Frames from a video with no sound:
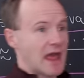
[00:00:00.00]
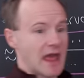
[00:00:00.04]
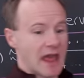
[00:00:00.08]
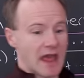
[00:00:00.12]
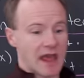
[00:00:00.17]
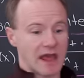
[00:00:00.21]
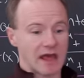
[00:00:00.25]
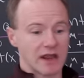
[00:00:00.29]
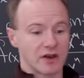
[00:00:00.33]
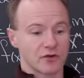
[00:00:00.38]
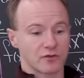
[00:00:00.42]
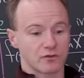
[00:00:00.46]

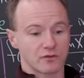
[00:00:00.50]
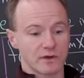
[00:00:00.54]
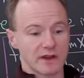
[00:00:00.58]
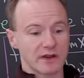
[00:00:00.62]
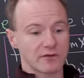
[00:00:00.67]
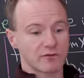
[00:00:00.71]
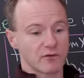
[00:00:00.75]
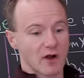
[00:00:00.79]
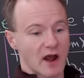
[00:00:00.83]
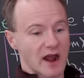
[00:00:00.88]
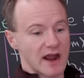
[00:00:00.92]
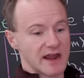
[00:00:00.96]
and
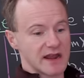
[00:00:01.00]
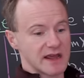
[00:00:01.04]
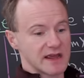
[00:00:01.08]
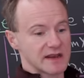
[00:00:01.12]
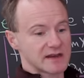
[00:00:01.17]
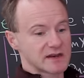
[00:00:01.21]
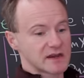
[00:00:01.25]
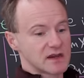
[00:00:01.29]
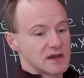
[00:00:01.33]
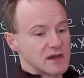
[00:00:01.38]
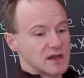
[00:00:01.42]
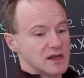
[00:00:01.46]
rewrite
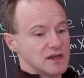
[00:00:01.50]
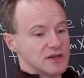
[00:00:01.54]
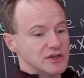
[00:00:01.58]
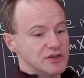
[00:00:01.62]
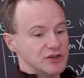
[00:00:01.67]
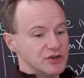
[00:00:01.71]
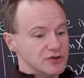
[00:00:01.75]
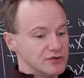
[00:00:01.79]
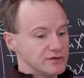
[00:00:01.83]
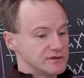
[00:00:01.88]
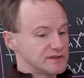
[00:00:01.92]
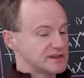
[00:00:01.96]
it
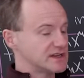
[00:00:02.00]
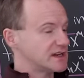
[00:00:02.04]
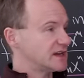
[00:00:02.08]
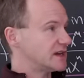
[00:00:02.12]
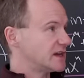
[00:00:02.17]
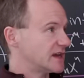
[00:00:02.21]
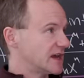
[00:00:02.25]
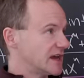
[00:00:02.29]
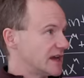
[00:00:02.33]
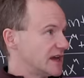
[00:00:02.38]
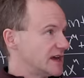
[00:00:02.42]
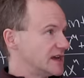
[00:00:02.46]

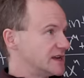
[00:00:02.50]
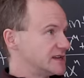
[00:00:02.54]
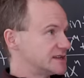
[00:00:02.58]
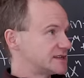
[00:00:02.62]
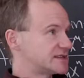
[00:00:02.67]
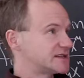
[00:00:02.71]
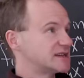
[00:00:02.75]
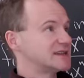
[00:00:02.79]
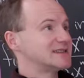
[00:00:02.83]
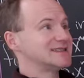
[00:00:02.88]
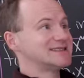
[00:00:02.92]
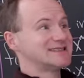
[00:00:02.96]
using
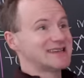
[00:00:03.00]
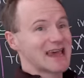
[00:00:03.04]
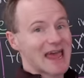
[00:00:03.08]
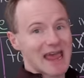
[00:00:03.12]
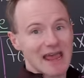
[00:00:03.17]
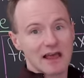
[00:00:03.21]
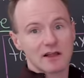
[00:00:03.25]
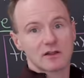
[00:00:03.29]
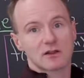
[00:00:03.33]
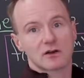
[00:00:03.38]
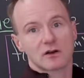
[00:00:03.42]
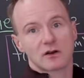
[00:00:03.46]
its
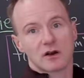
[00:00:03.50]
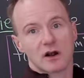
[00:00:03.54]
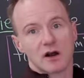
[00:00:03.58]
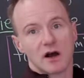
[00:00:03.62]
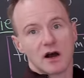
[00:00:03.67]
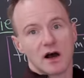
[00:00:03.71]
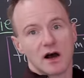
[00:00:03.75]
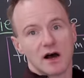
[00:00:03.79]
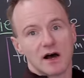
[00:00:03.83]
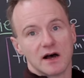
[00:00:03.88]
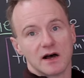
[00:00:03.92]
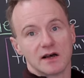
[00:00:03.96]
Taylor
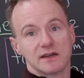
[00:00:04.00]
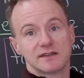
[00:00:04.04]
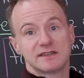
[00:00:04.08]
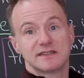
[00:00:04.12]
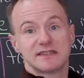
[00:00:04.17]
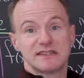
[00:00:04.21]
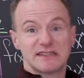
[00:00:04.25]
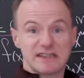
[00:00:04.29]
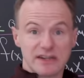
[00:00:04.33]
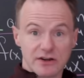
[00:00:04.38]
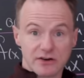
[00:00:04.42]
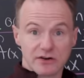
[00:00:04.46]
uh,
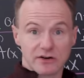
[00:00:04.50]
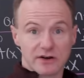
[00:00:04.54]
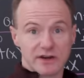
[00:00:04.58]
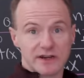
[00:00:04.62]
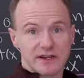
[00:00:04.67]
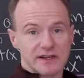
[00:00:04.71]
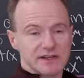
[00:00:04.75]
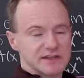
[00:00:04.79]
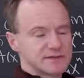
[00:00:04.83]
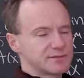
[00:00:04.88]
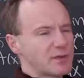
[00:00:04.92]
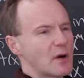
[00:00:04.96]
series.